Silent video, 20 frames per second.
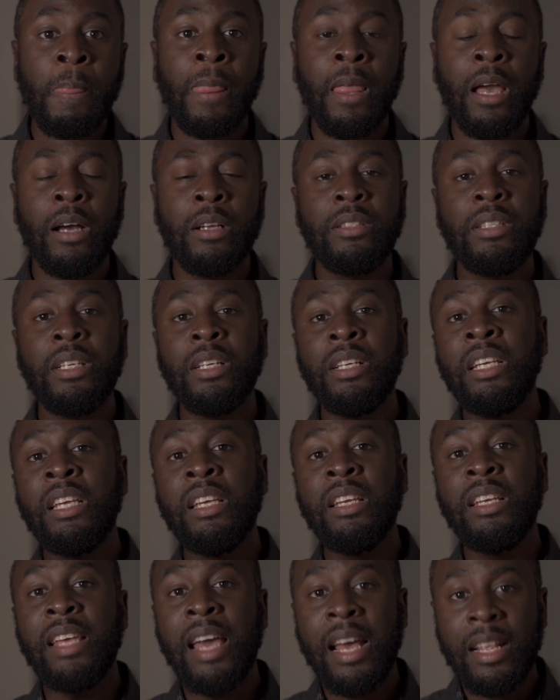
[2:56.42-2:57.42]
until
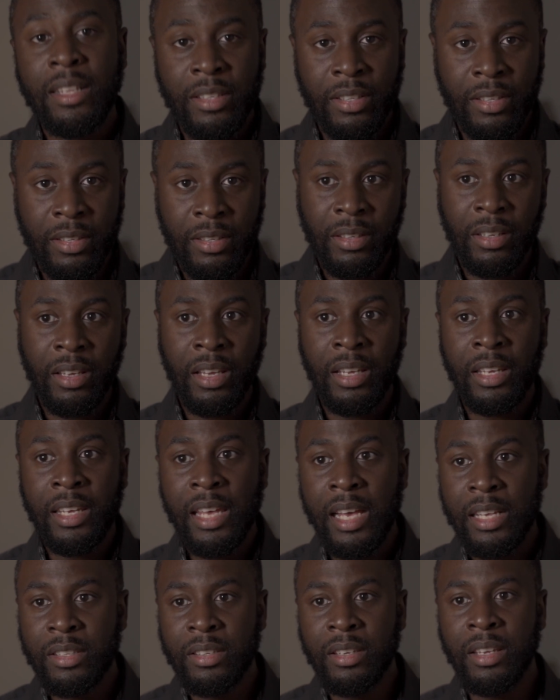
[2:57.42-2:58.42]
he gets
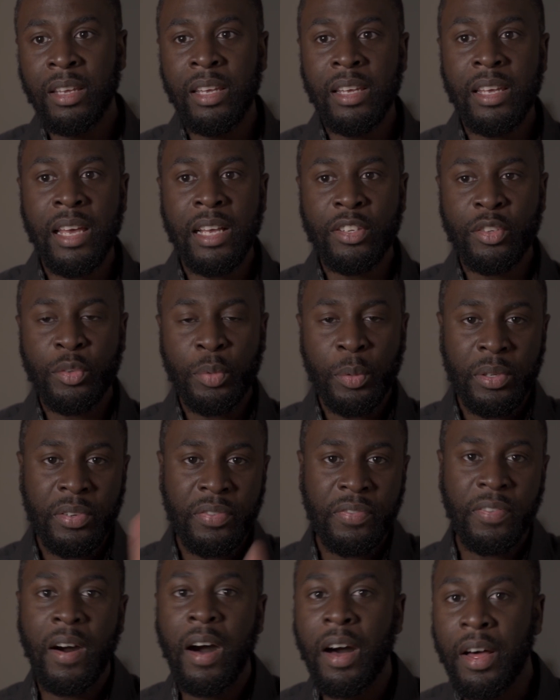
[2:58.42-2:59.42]
to his
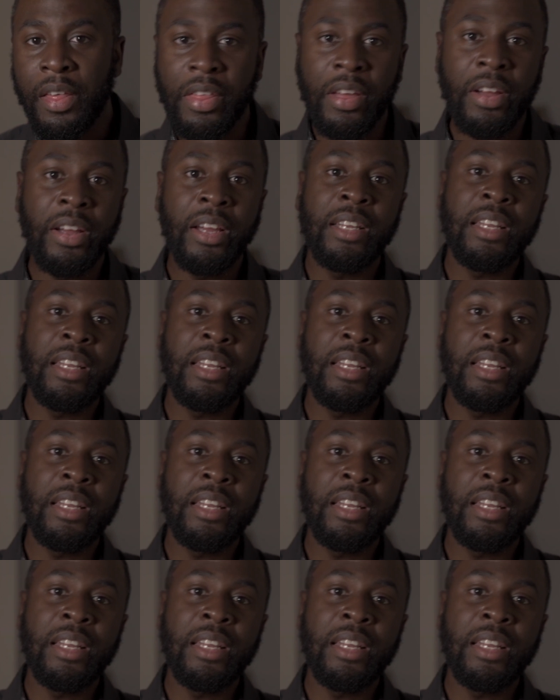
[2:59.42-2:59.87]
father. And